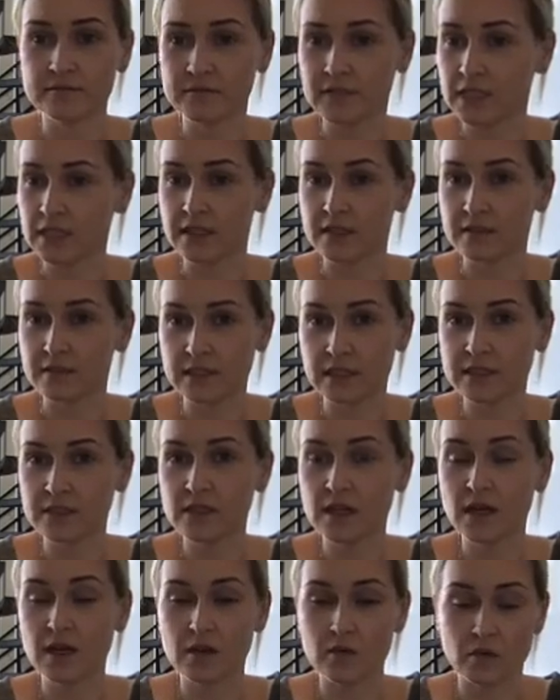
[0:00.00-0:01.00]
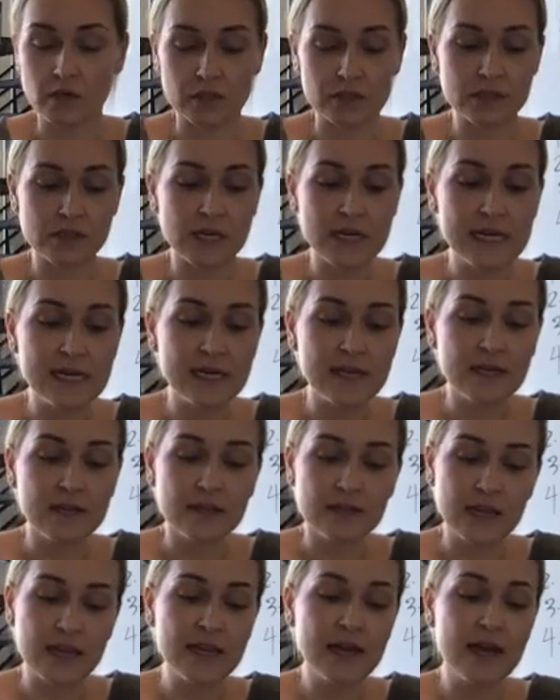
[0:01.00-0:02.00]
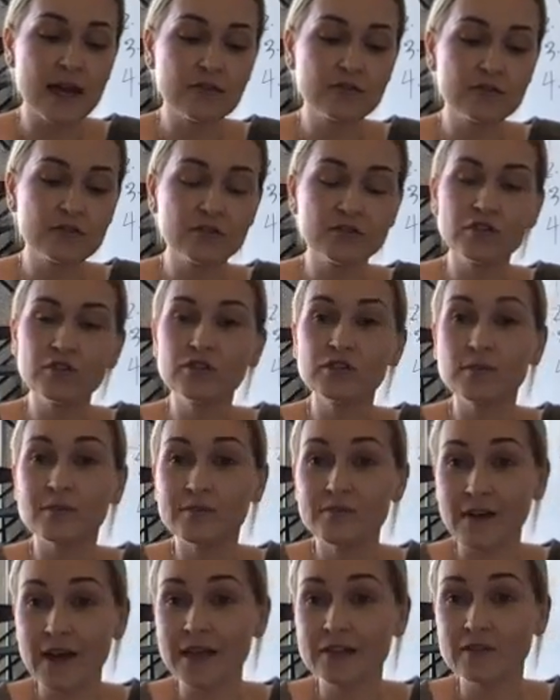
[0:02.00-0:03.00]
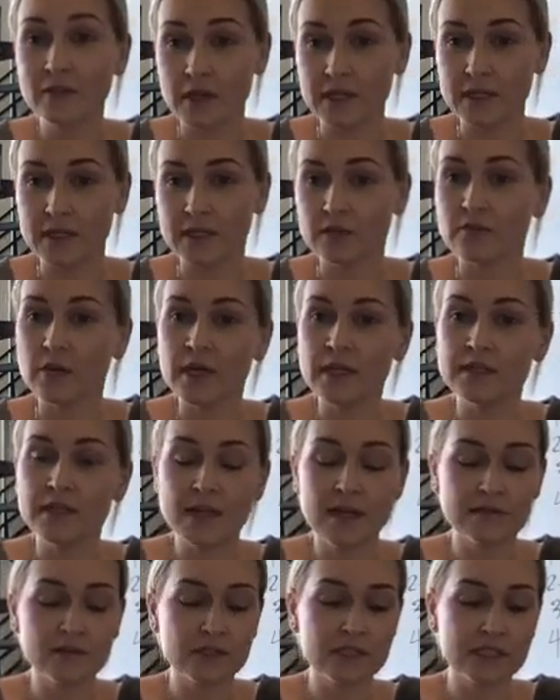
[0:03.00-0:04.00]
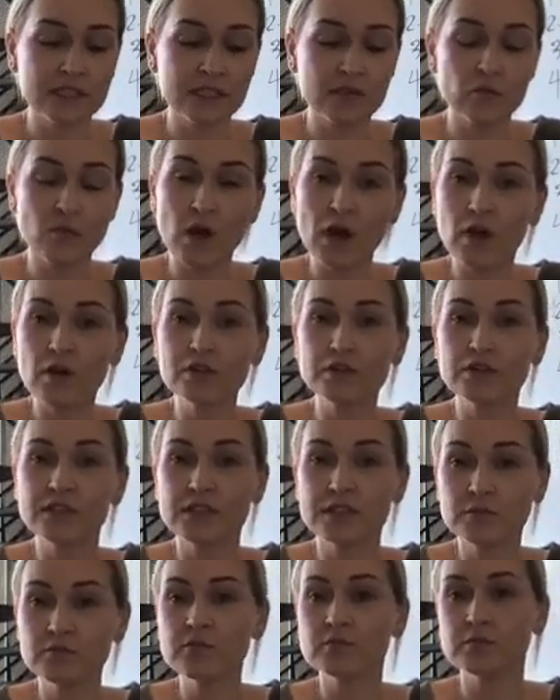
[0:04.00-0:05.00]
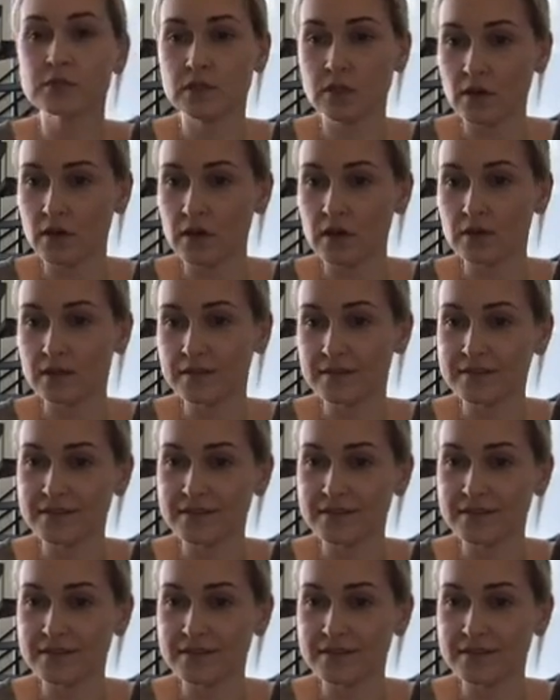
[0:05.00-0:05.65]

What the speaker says: Like, that's not how it works. They have to do some fact finding, right? They have to see what all your symptoms are.